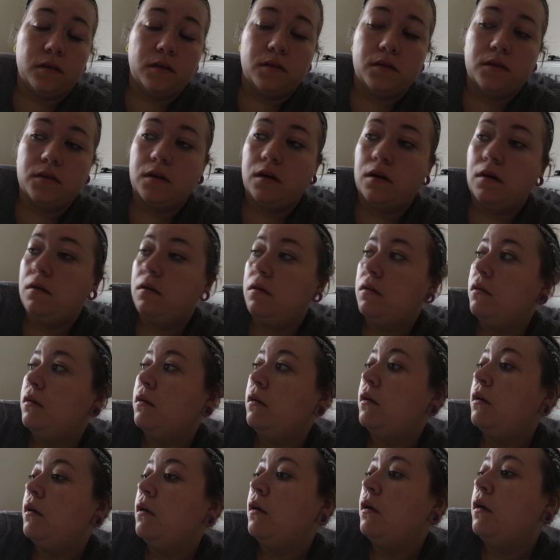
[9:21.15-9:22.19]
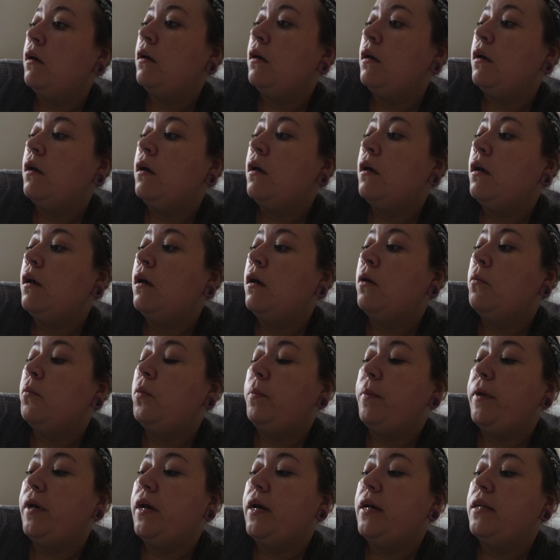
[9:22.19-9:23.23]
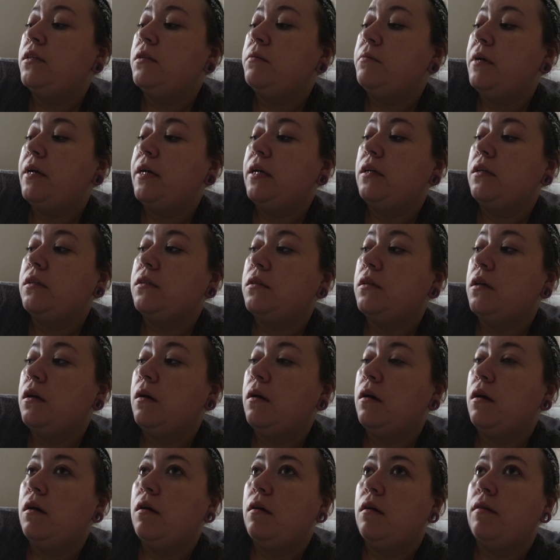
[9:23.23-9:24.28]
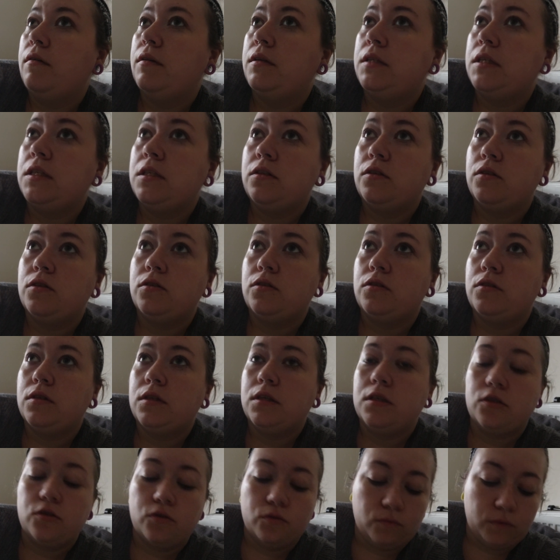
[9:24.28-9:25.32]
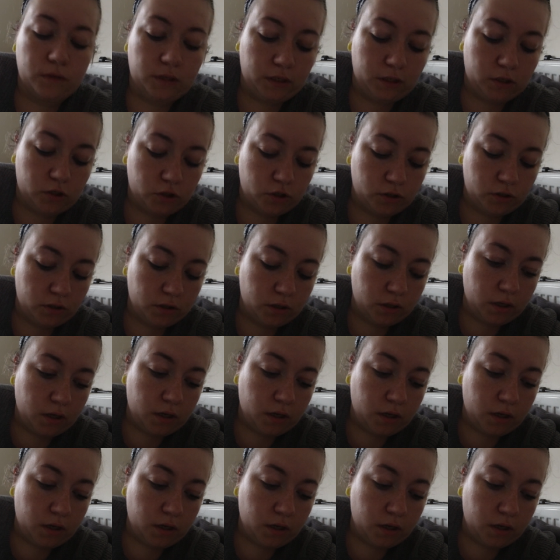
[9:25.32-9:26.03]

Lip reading: So we'll be going to Mike's sister's soonish.